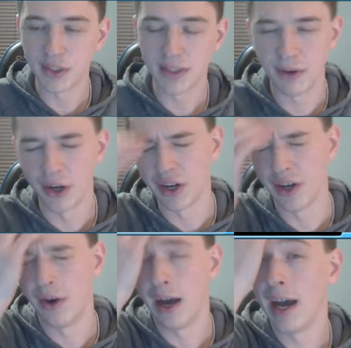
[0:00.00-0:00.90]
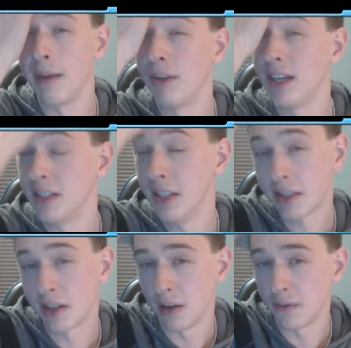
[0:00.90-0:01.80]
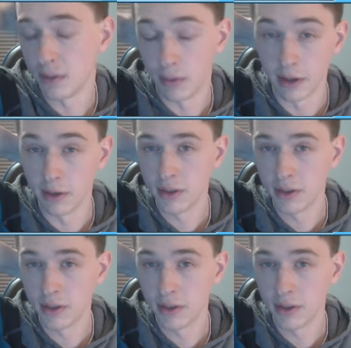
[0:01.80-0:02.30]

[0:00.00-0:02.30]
tomorrow. I play disc golf tomorrow.